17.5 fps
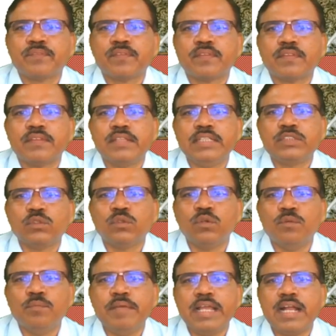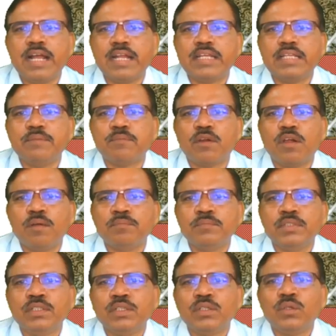This omega t
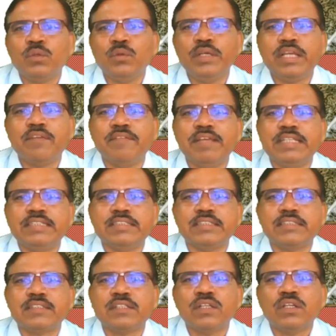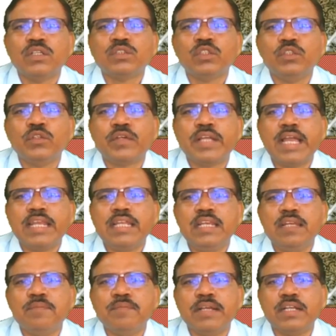from two equations. So you can
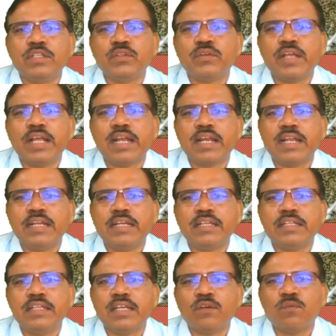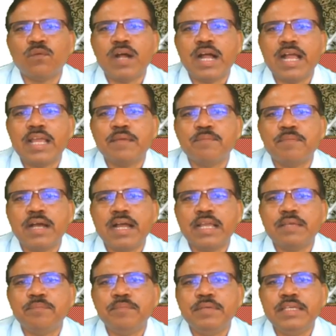eliminate. You can write here y
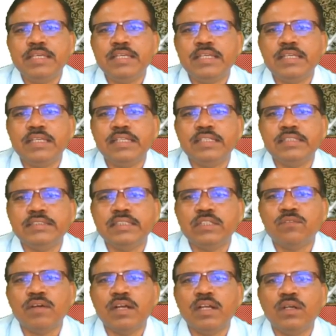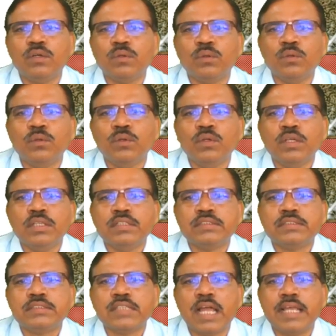by b is equal to
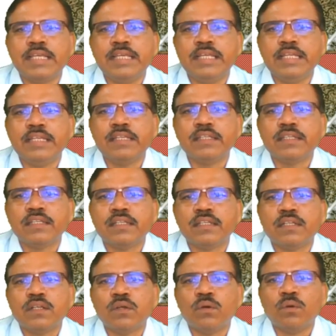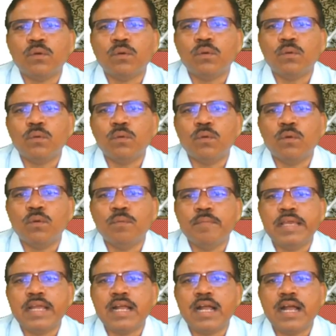sine
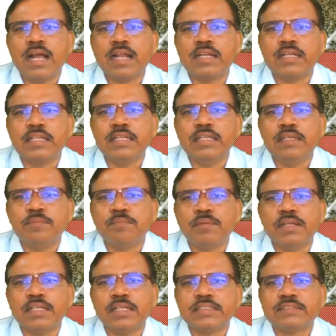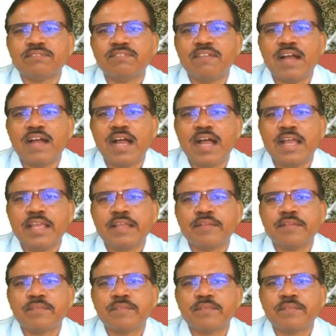omega t plus phi,